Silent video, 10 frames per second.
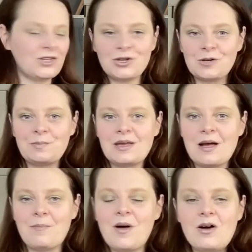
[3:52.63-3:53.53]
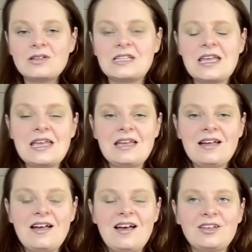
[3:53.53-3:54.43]
You could be at a party,
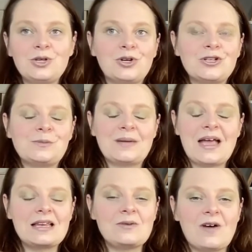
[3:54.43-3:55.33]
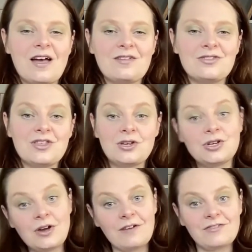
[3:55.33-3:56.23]
you could be anywhere,
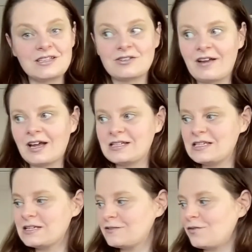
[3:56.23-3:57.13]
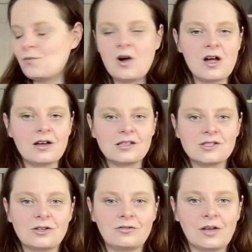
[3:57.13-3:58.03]
and you have these great ideas for work
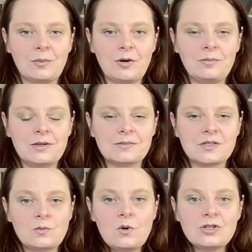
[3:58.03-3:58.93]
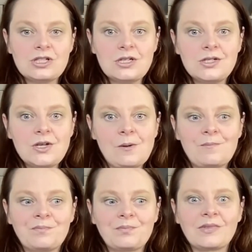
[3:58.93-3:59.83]
and solving a problem. So what do you do?